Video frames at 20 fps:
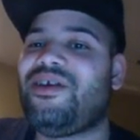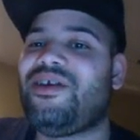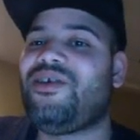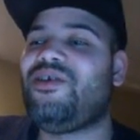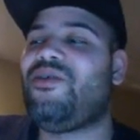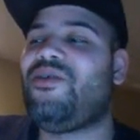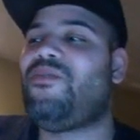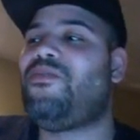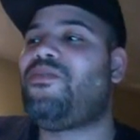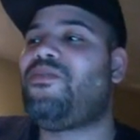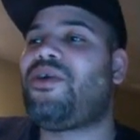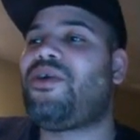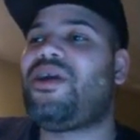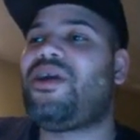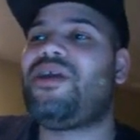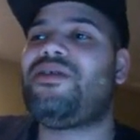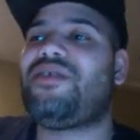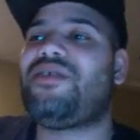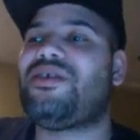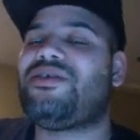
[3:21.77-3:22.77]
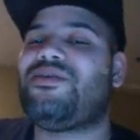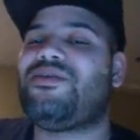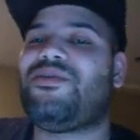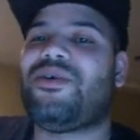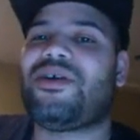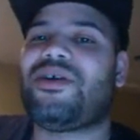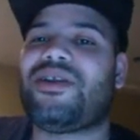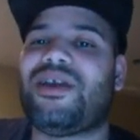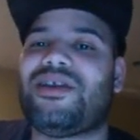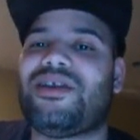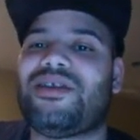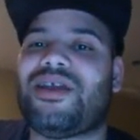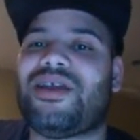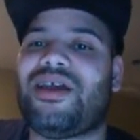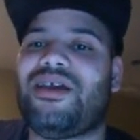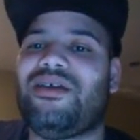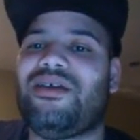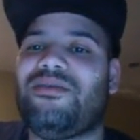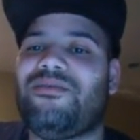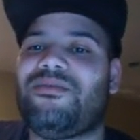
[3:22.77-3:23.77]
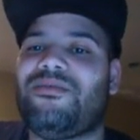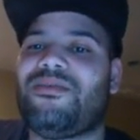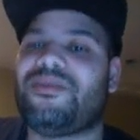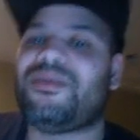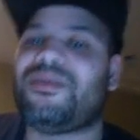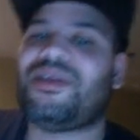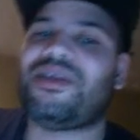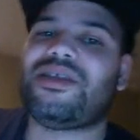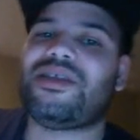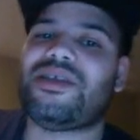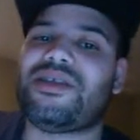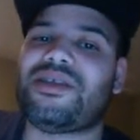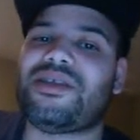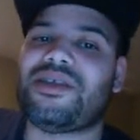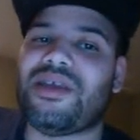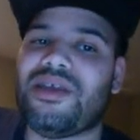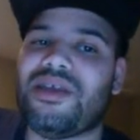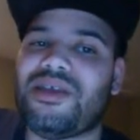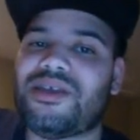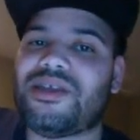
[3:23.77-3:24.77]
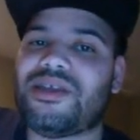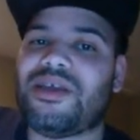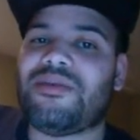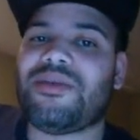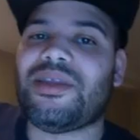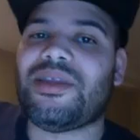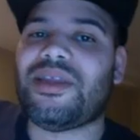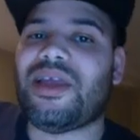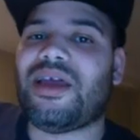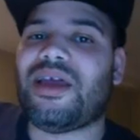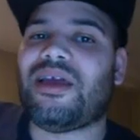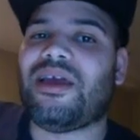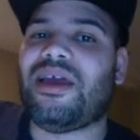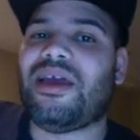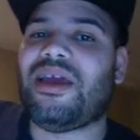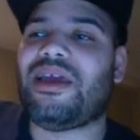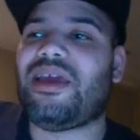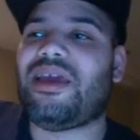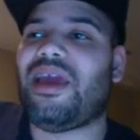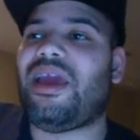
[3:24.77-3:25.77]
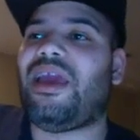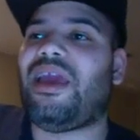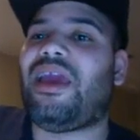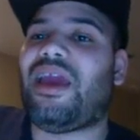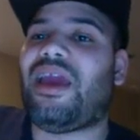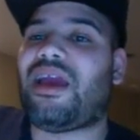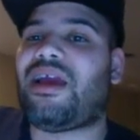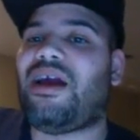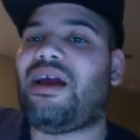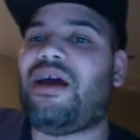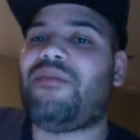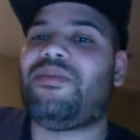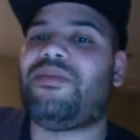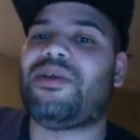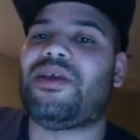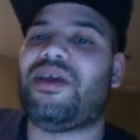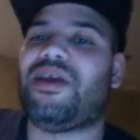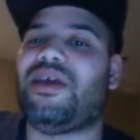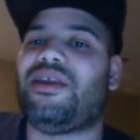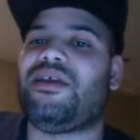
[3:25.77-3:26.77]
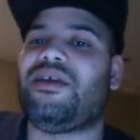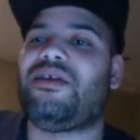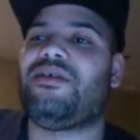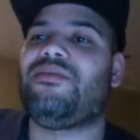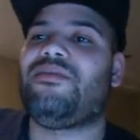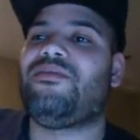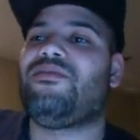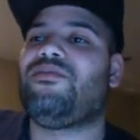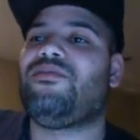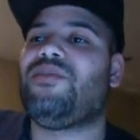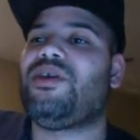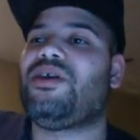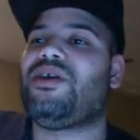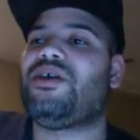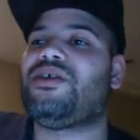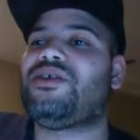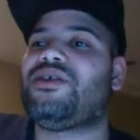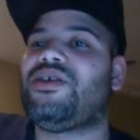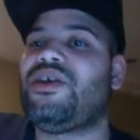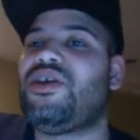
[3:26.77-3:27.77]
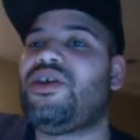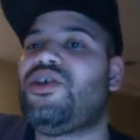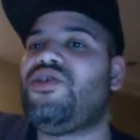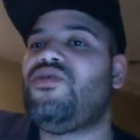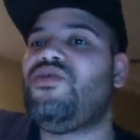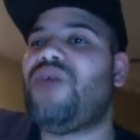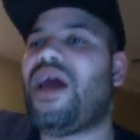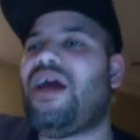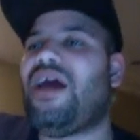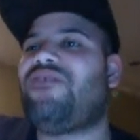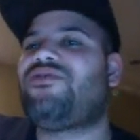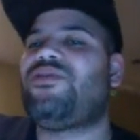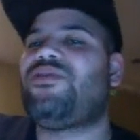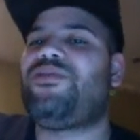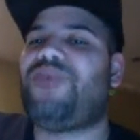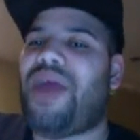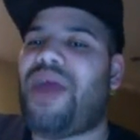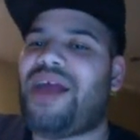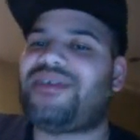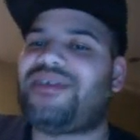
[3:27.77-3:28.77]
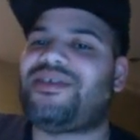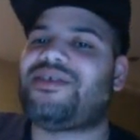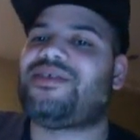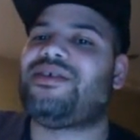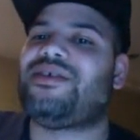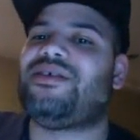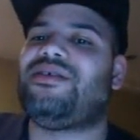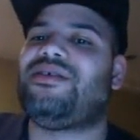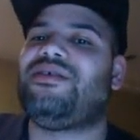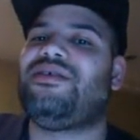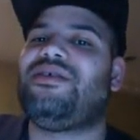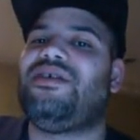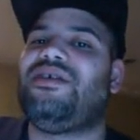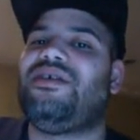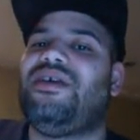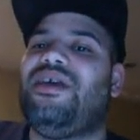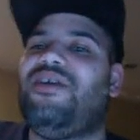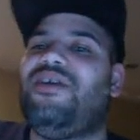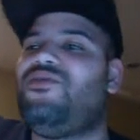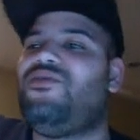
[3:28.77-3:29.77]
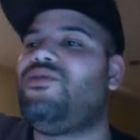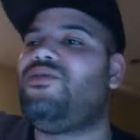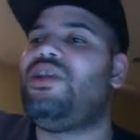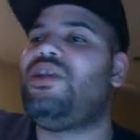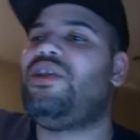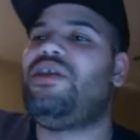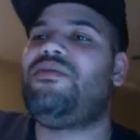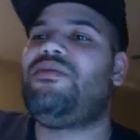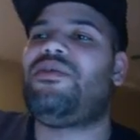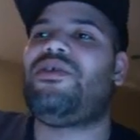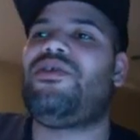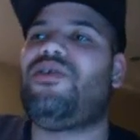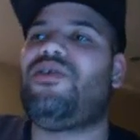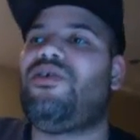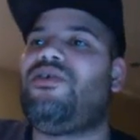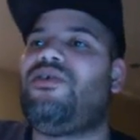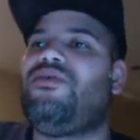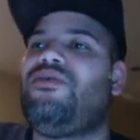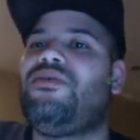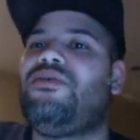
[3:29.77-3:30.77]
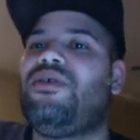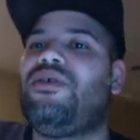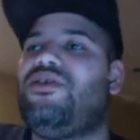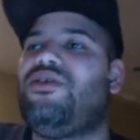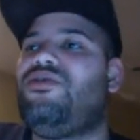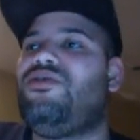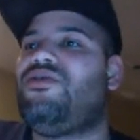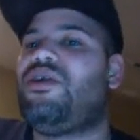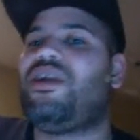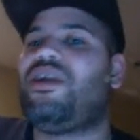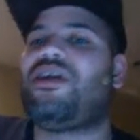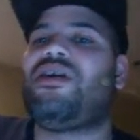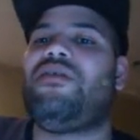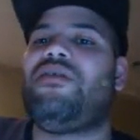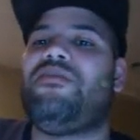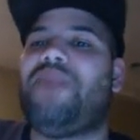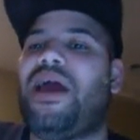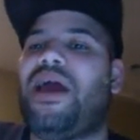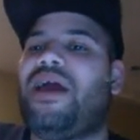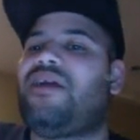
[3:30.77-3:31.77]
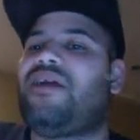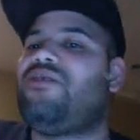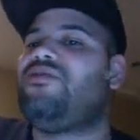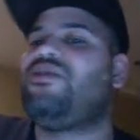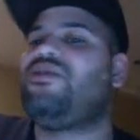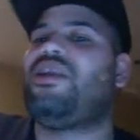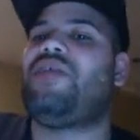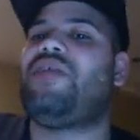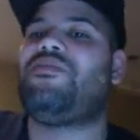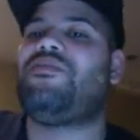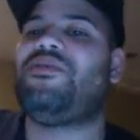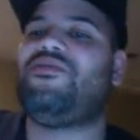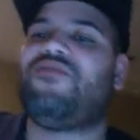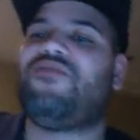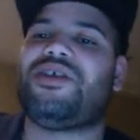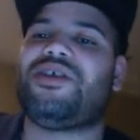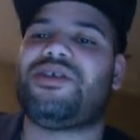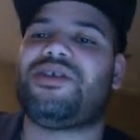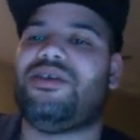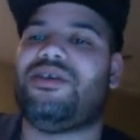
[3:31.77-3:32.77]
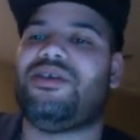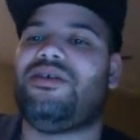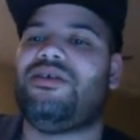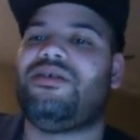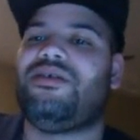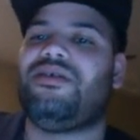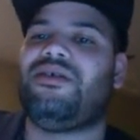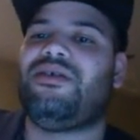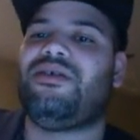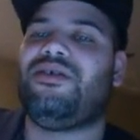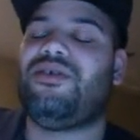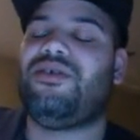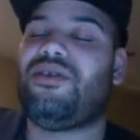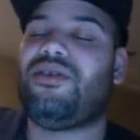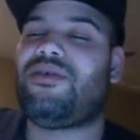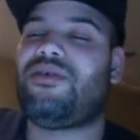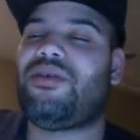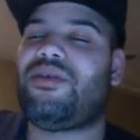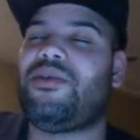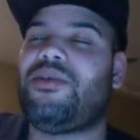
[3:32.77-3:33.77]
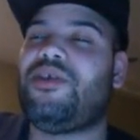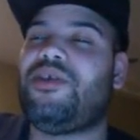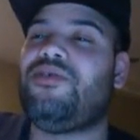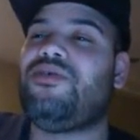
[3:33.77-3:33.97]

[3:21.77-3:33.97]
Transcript: Your brain doesn't work like that. This is something that it can get complicated because you have to practice it. If you leave it alone, you're going to come back and you're going to be rusty. You know what I mean?